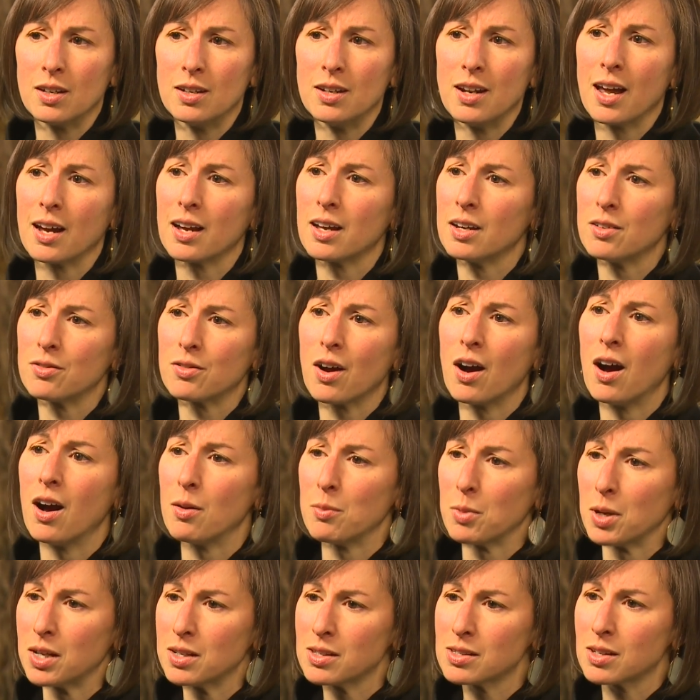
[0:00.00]
negative
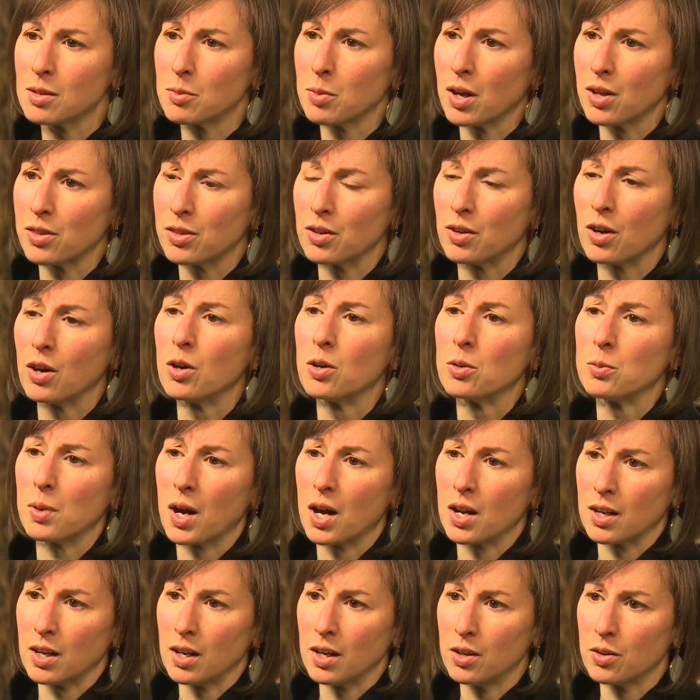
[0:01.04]
comments about their own
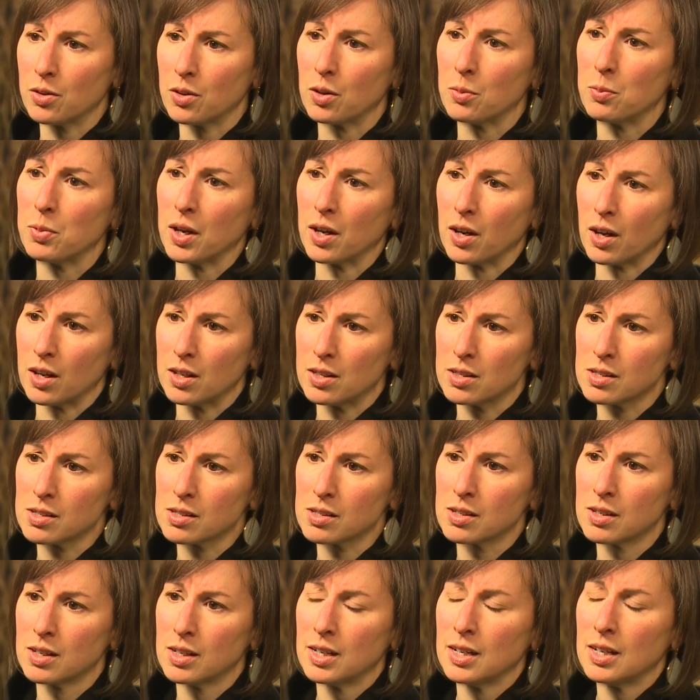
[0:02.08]
body or
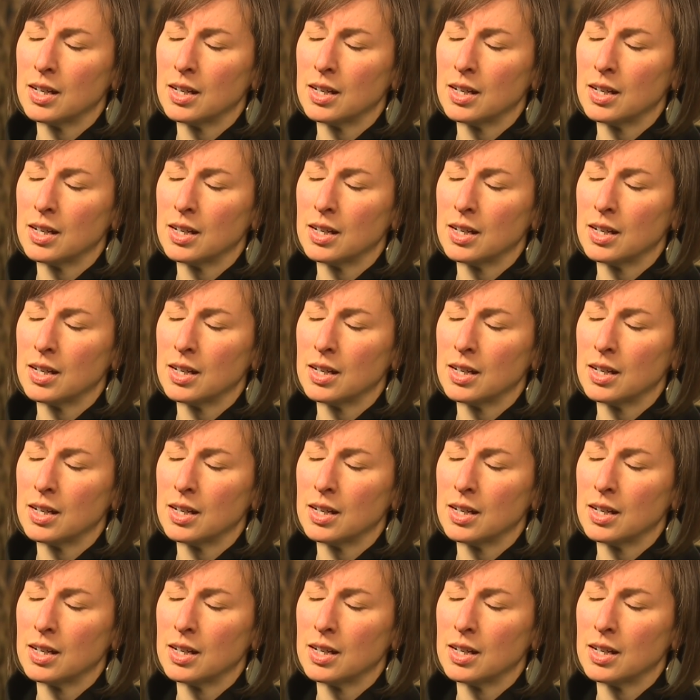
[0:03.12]
appearance,